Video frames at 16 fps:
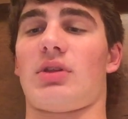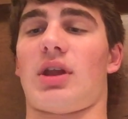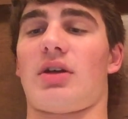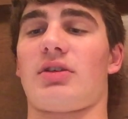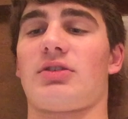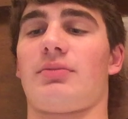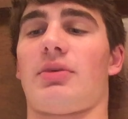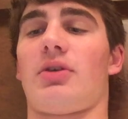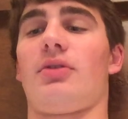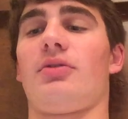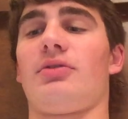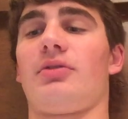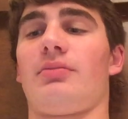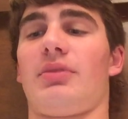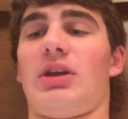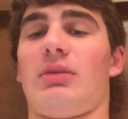Now
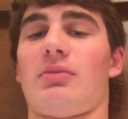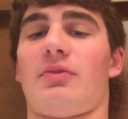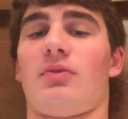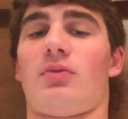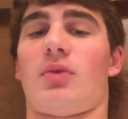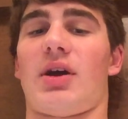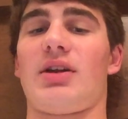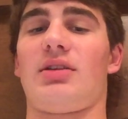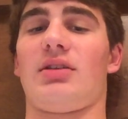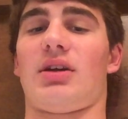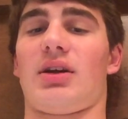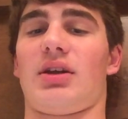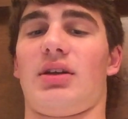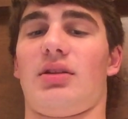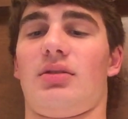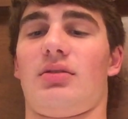suppose a beam of white
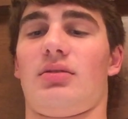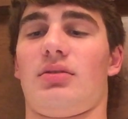light